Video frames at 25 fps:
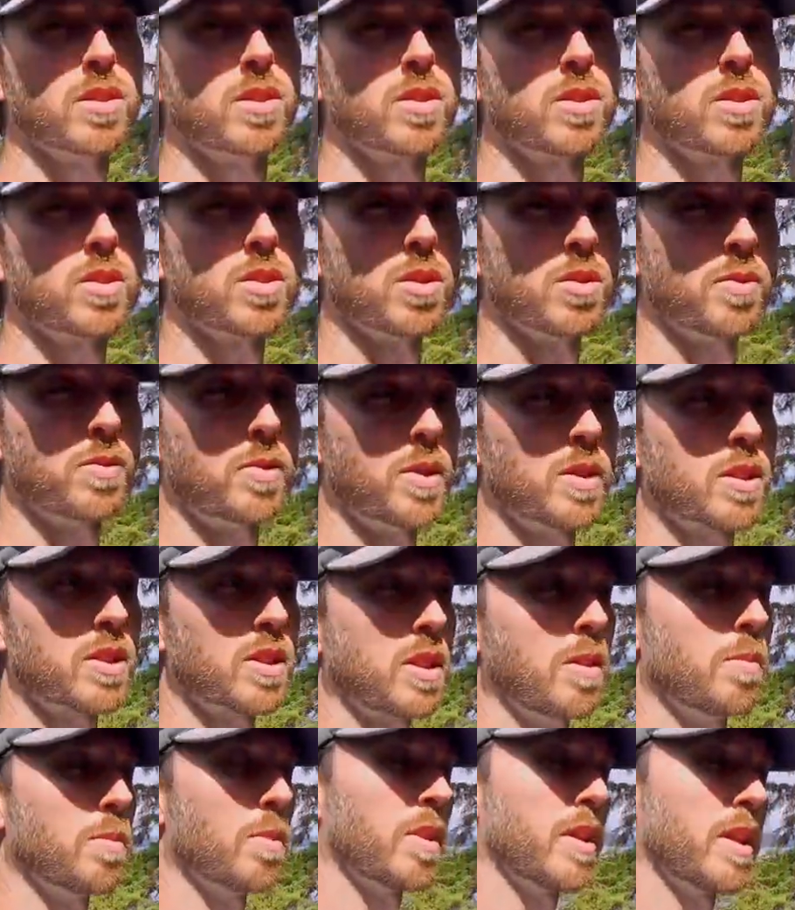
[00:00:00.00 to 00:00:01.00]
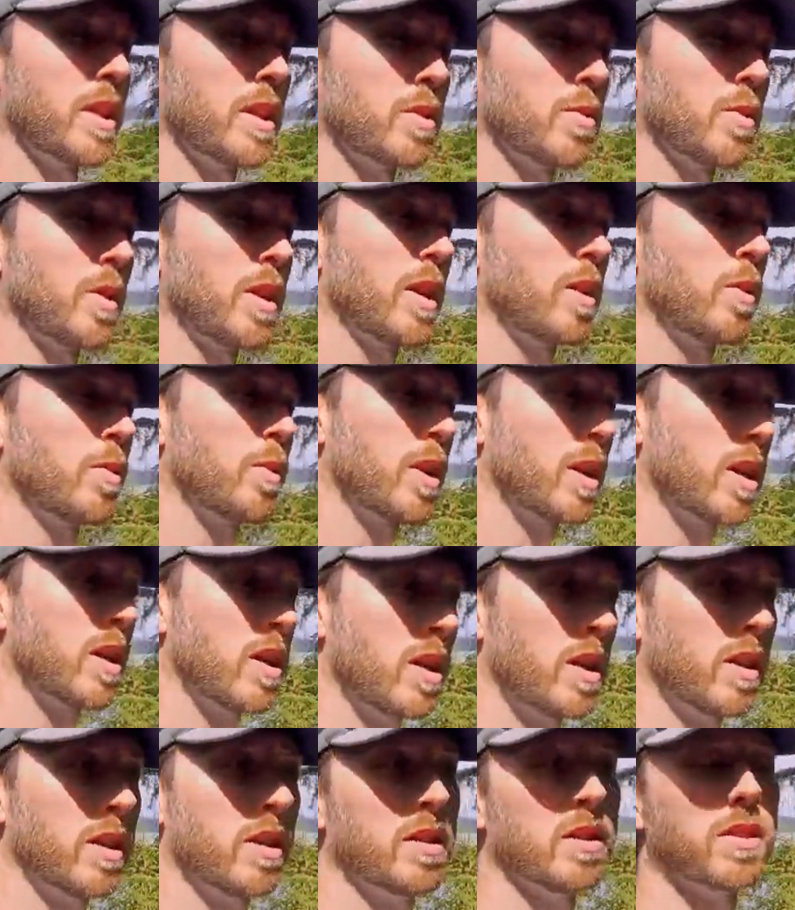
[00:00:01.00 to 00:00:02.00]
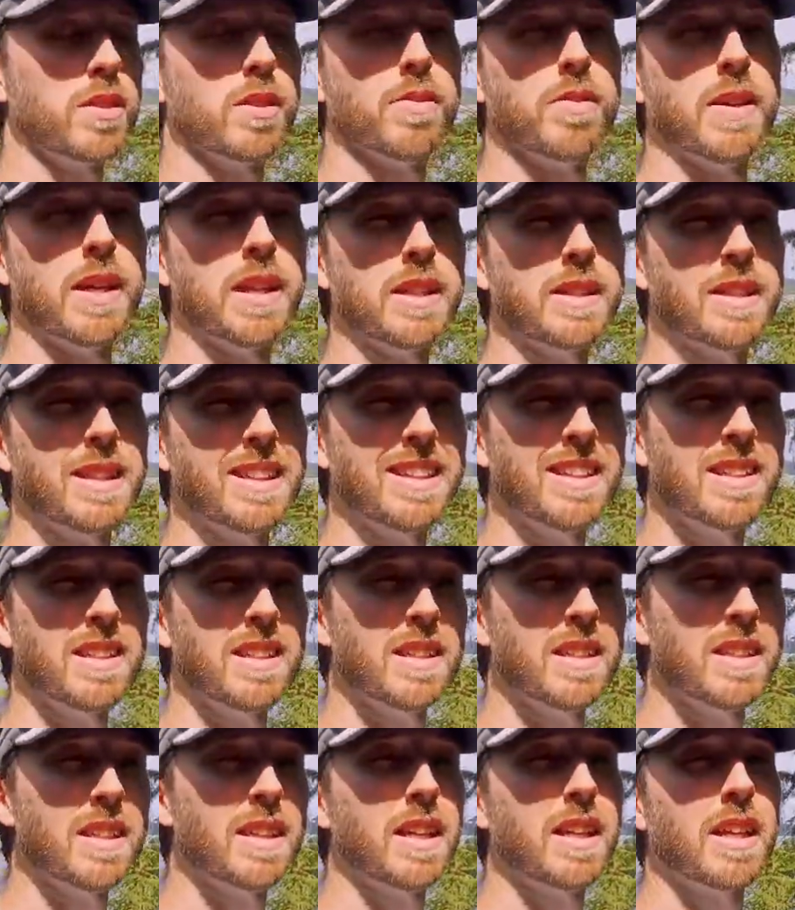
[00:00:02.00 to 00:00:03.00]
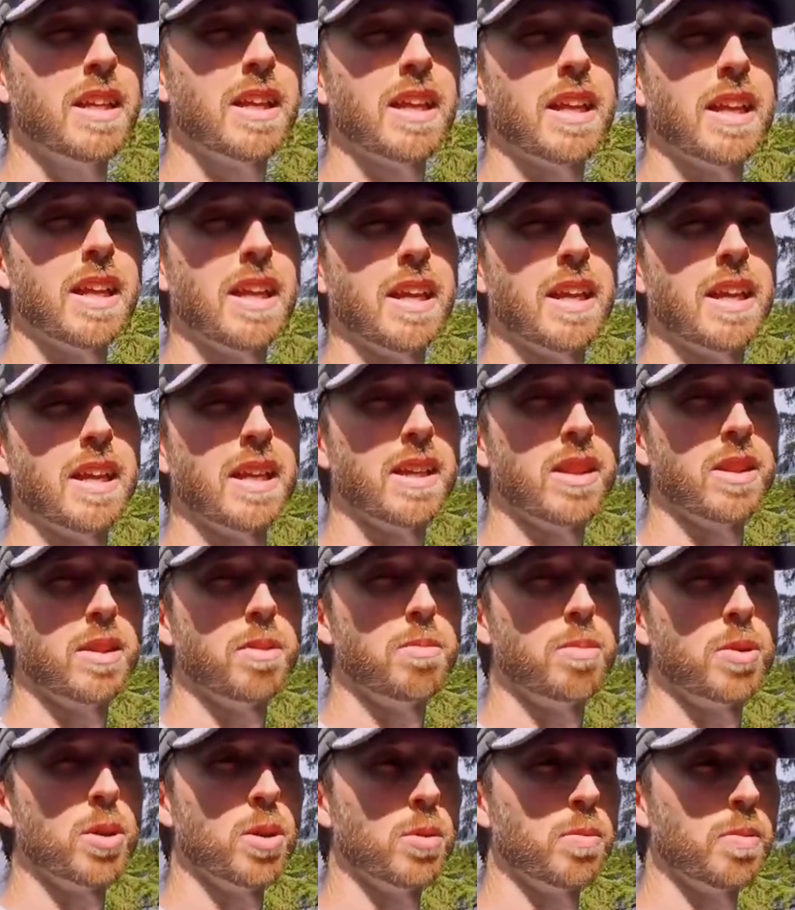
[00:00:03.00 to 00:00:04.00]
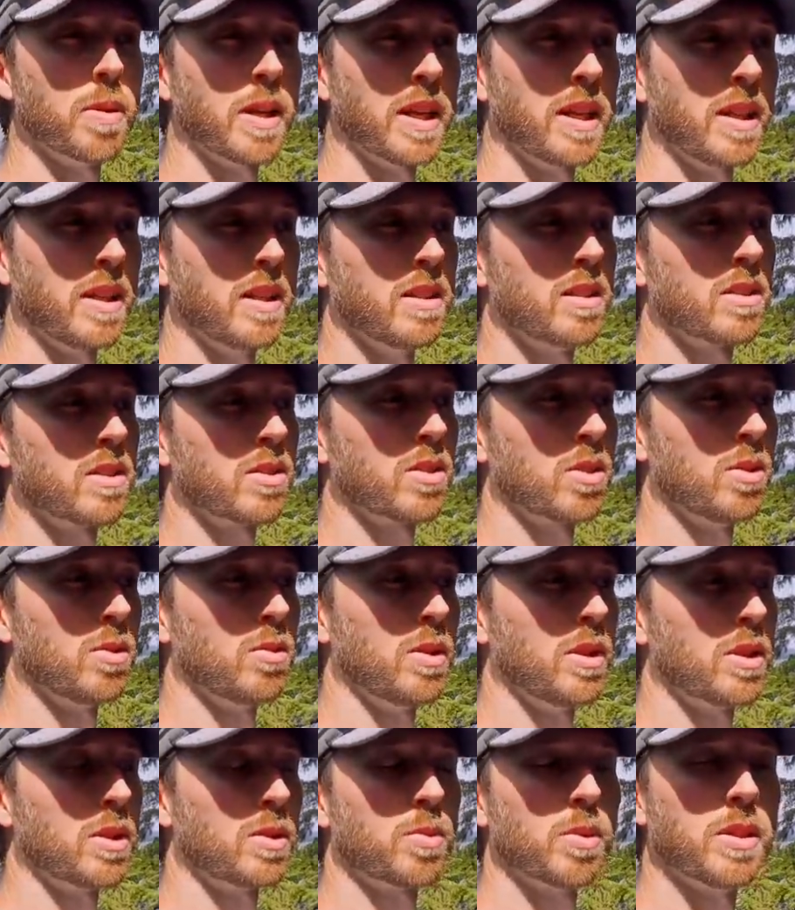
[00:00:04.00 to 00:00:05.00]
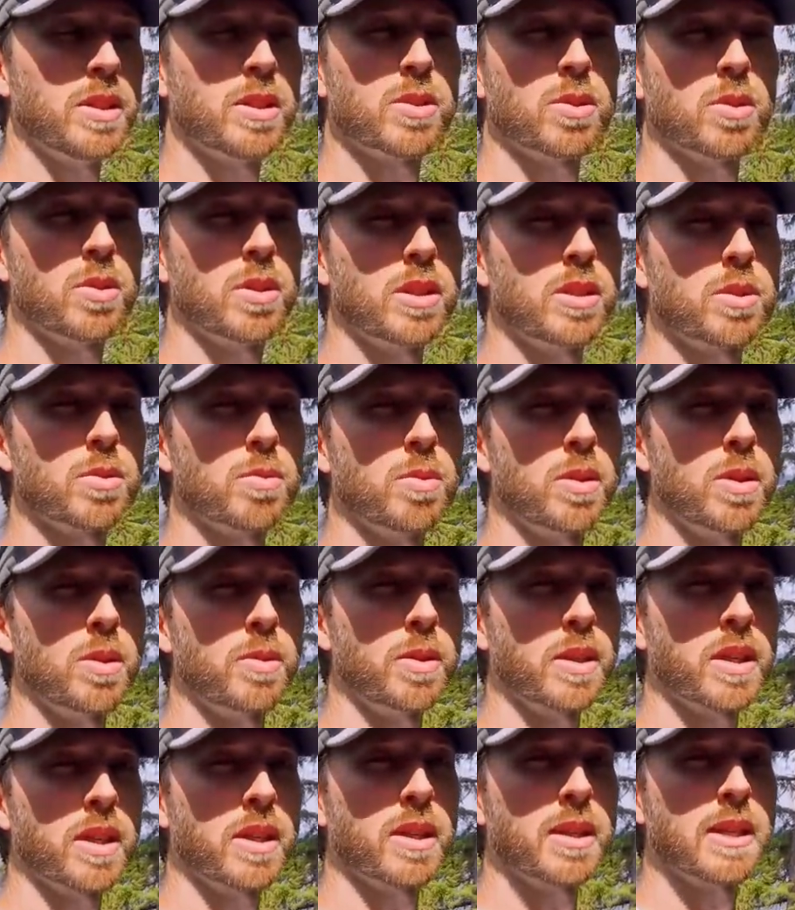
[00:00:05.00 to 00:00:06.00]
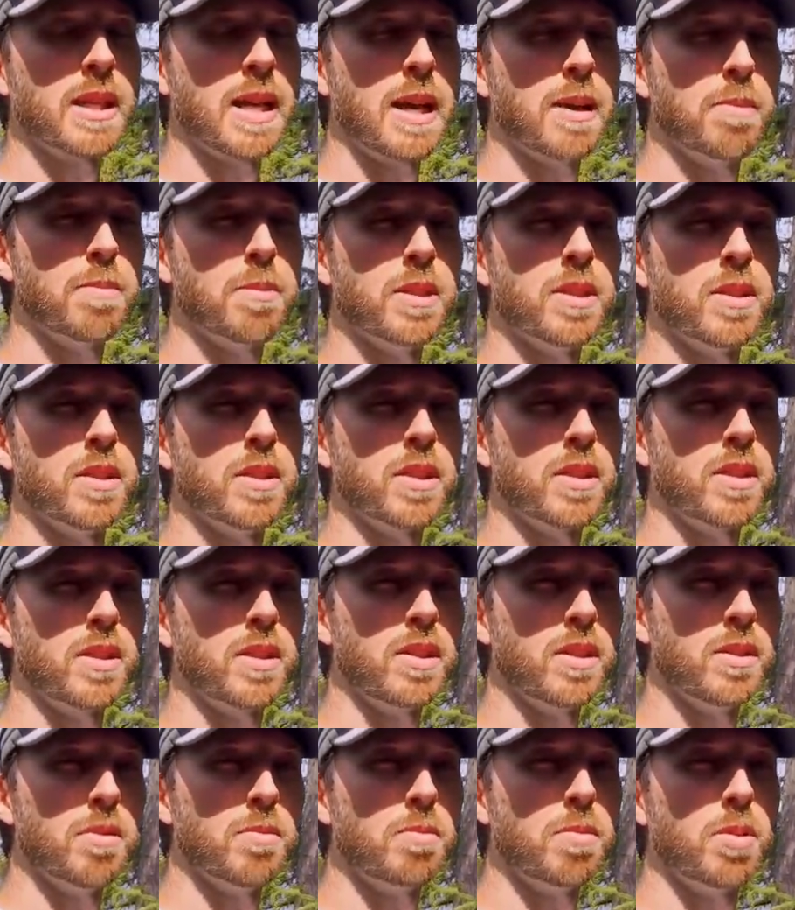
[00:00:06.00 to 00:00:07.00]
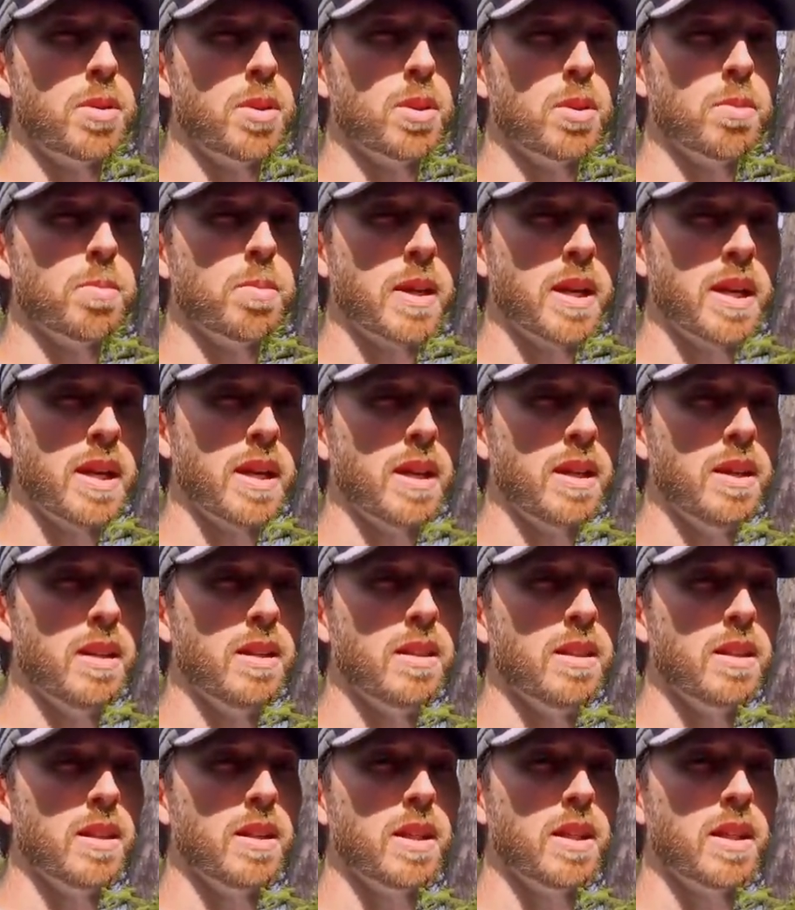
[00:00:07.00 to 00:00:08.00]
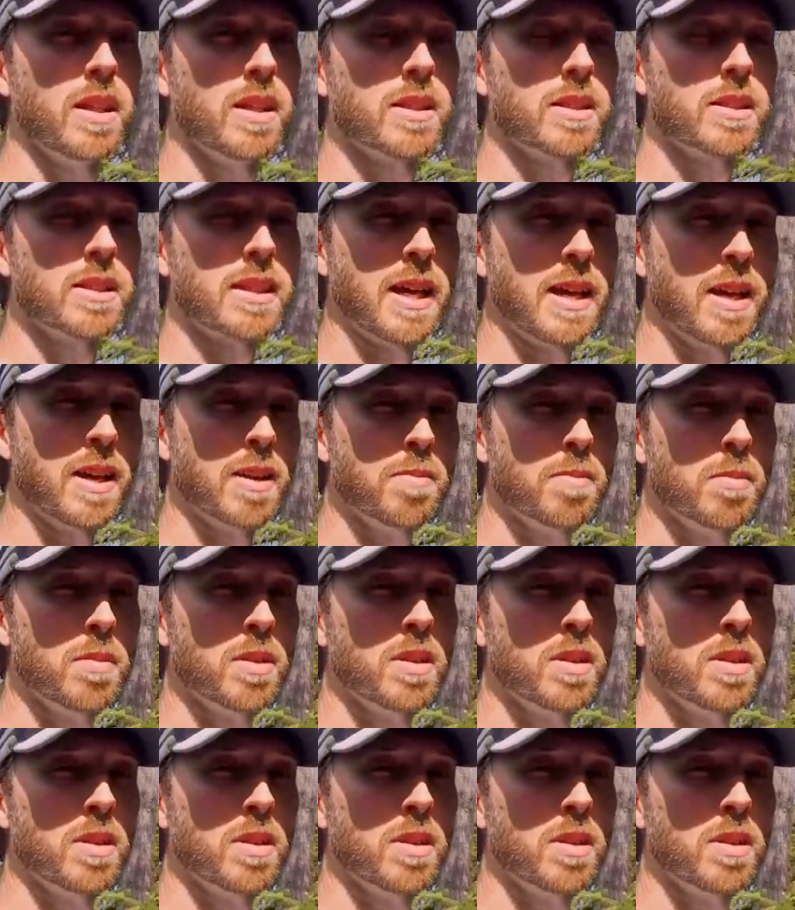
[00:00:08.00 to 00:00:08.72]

So first couple of things we got to work on is the venting and the propane. So once we source where we're going to tap into the current propane setup,